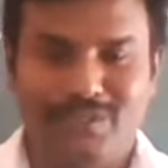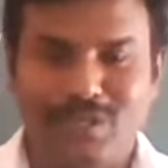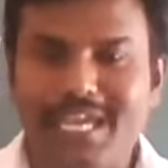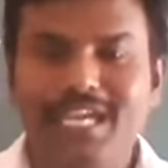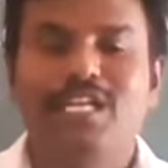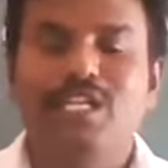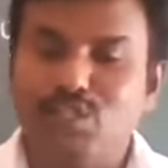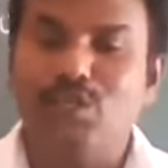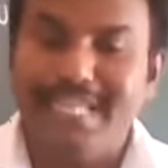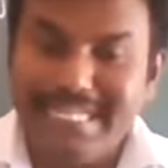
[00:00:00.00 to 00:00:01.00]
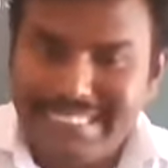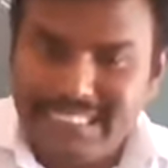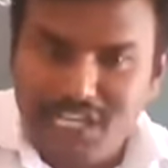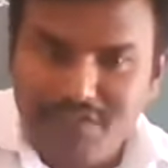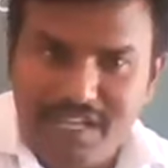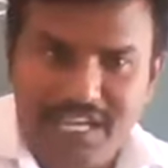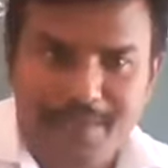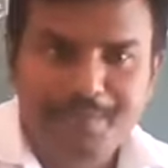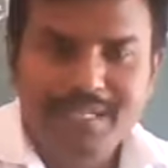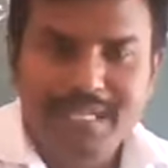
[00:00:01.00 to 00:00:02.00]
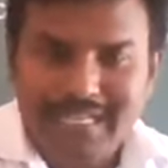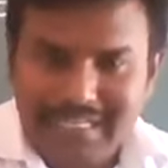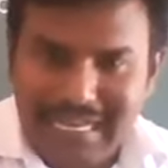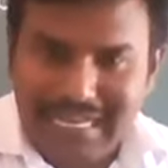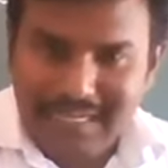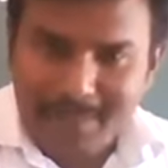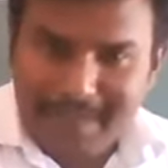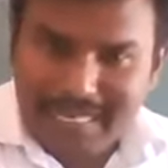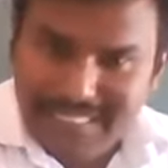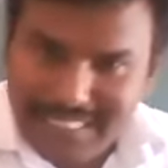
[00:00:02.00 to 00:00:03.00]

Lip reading: Okay, so in such a way, impulse